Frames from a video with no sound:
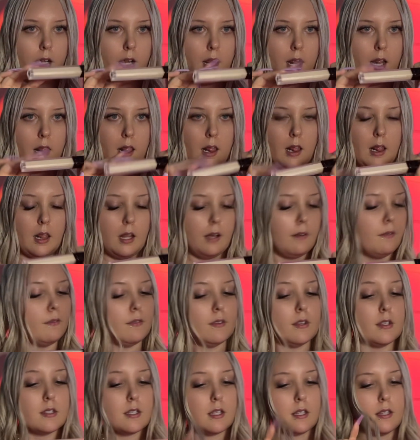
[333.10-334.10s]
I love
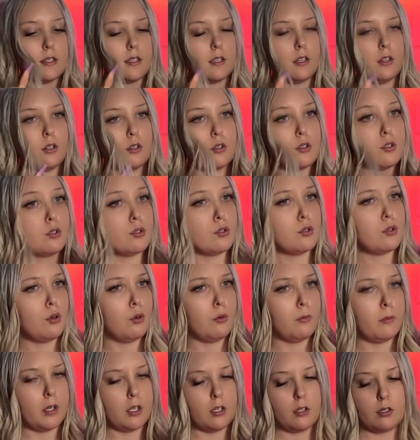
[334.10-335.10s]
this concealer so
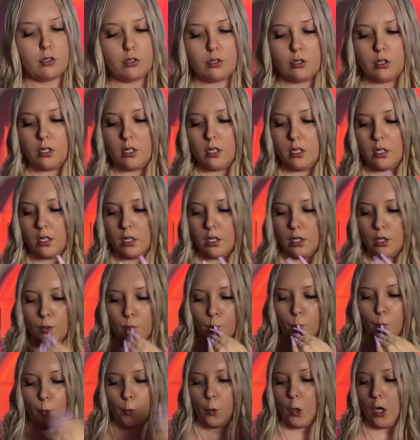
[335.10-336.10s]
much.
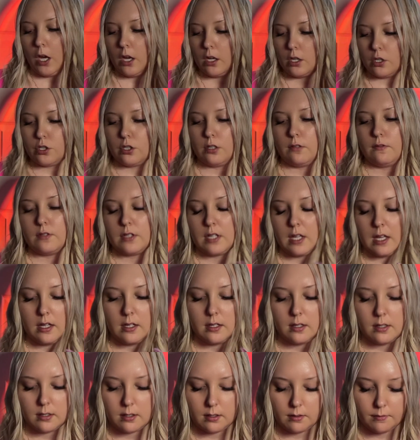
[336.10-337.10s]
Mwah, chef's
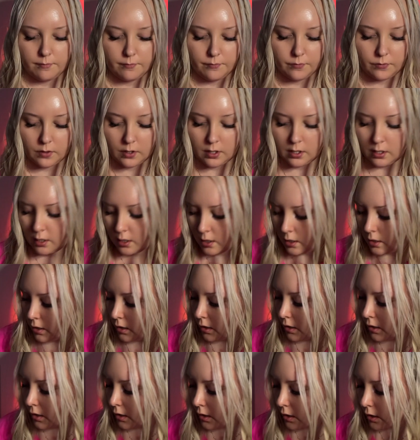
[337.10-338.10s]
kiss.
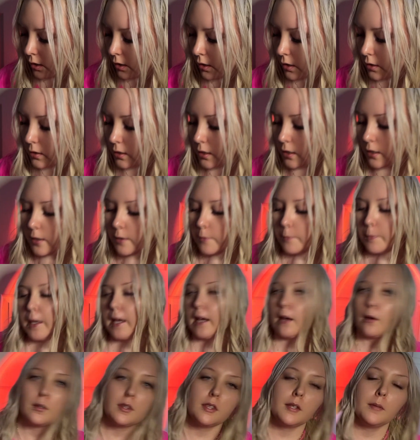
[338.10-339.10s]
And then
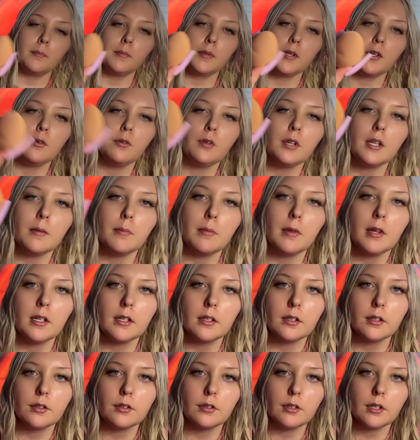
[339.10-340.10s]
back with the beauty
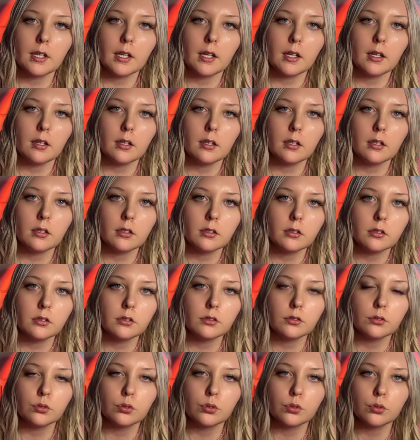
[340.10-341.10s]
blender again.